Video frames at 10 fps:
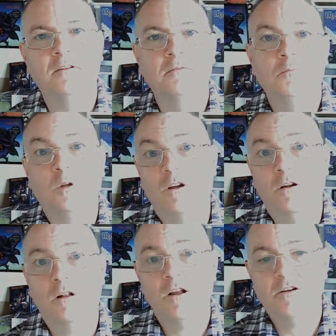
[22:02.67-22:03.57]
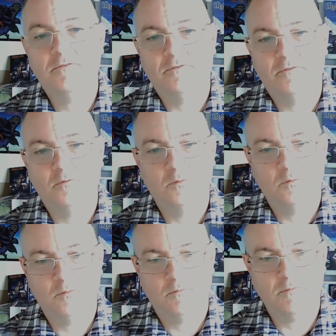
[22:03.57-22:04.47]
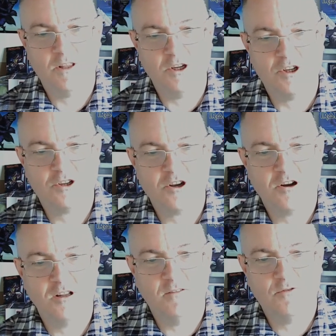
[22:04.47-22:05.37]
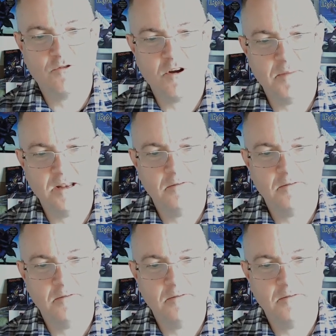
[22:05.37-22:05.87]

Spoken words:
like a glove with his style of drumming.